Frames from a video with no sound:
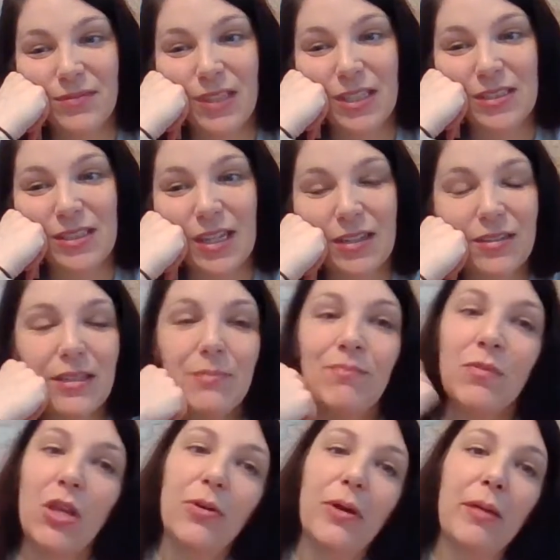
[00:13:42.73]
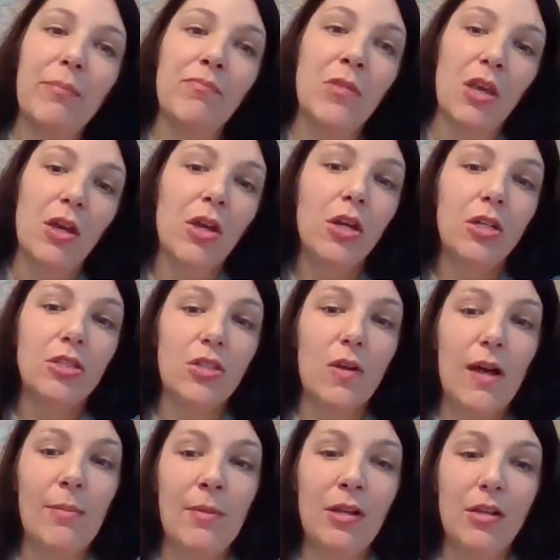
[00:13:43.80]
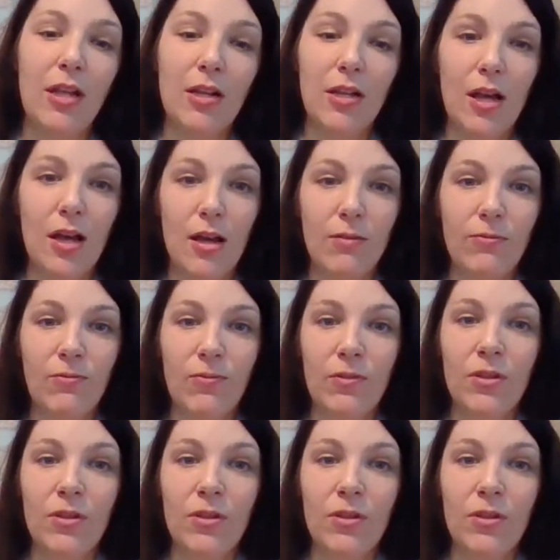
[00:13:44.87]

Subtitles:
Exactly. Okay. So I'm gonna log off.